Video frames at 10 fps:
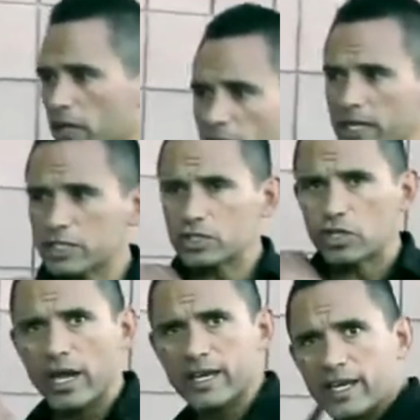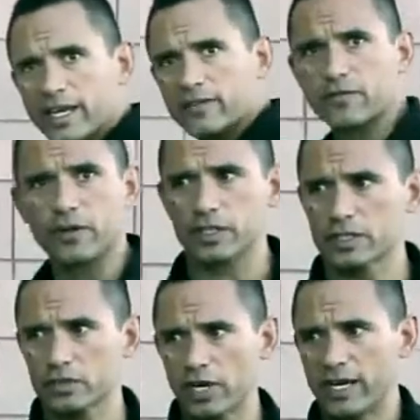than likely try and hit
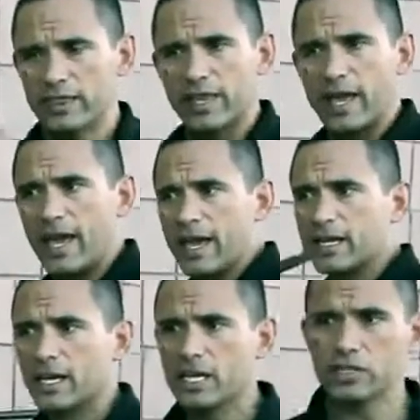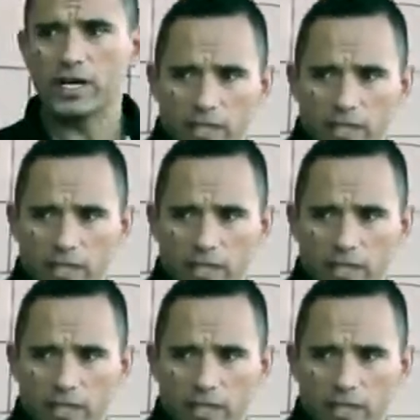first, try and hit the hand, try